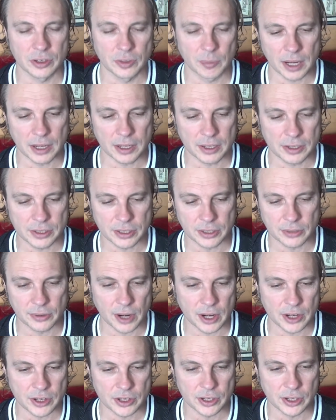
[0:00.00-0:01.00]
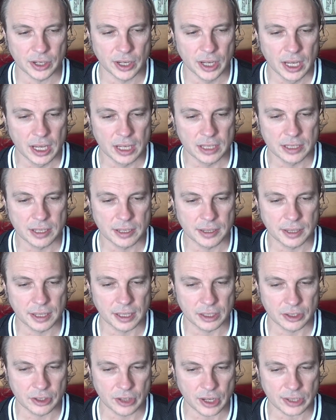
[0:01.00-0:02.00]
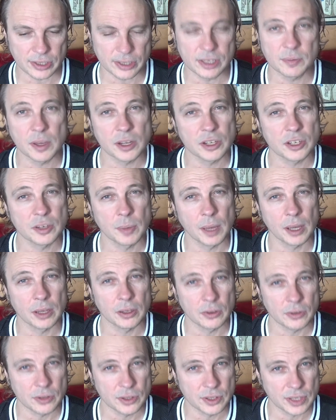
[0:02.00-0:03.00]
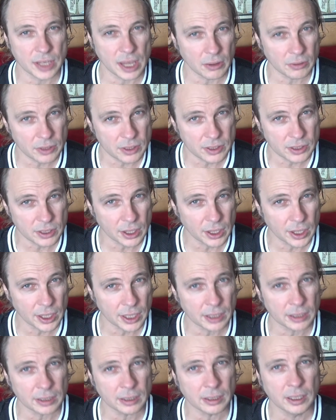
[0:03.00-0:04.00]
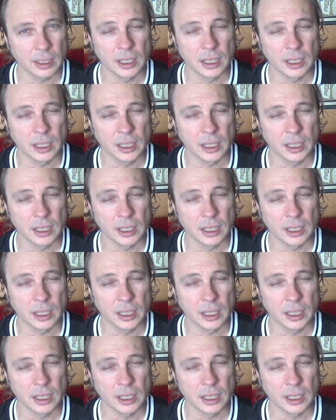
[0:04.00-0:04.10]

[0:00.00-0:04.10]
Your main consideration is to think just as much about your sound design,